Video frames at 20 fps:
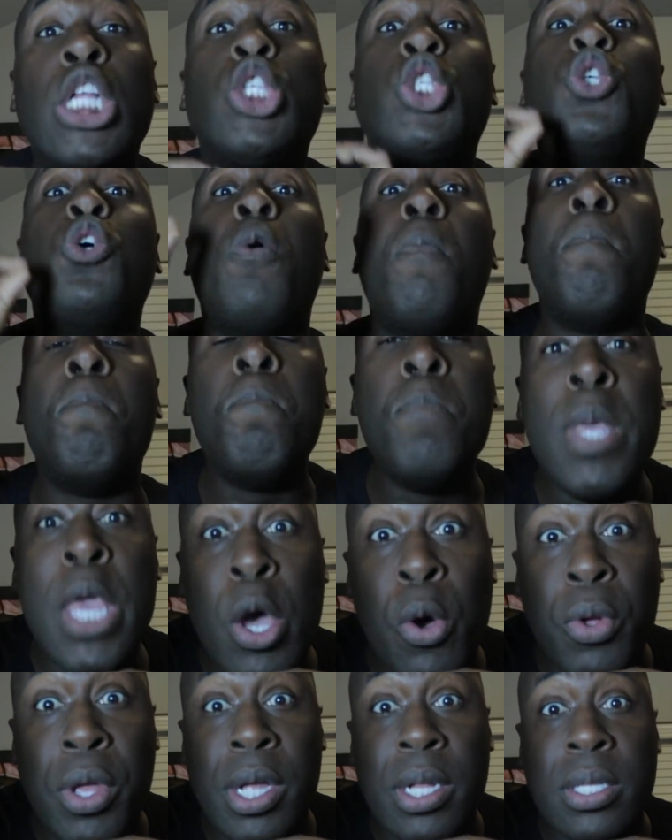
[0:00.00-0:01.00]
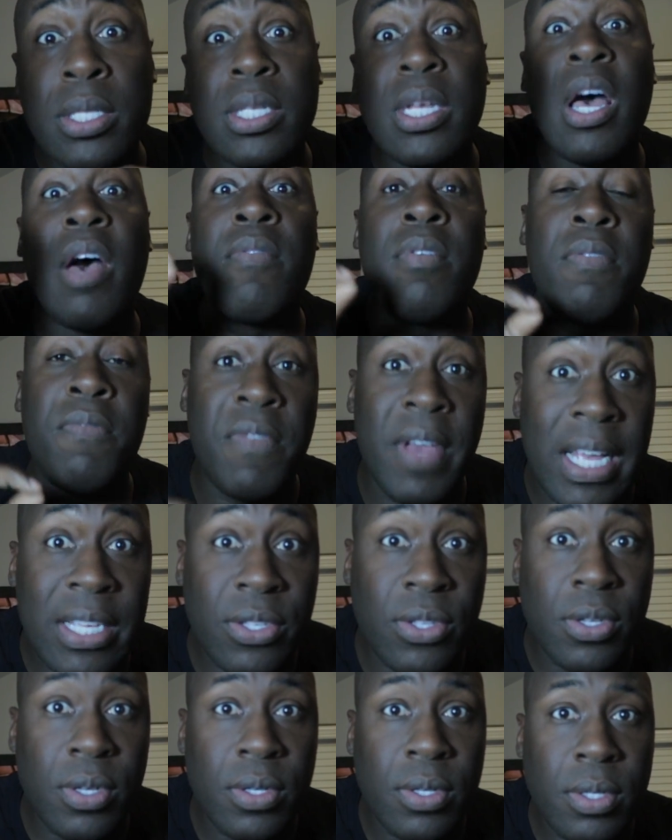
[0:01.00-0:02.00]
to millions of
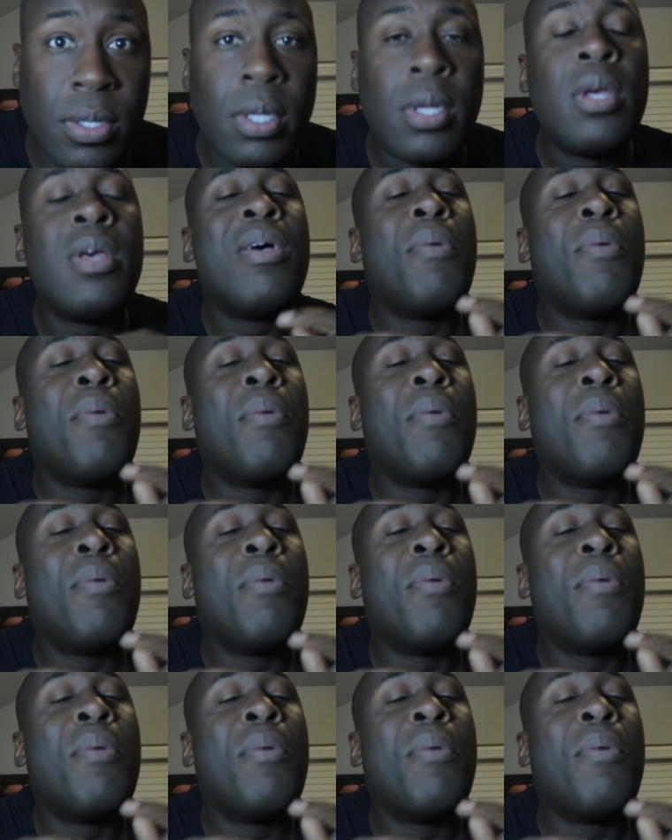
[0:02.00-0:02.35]
investors.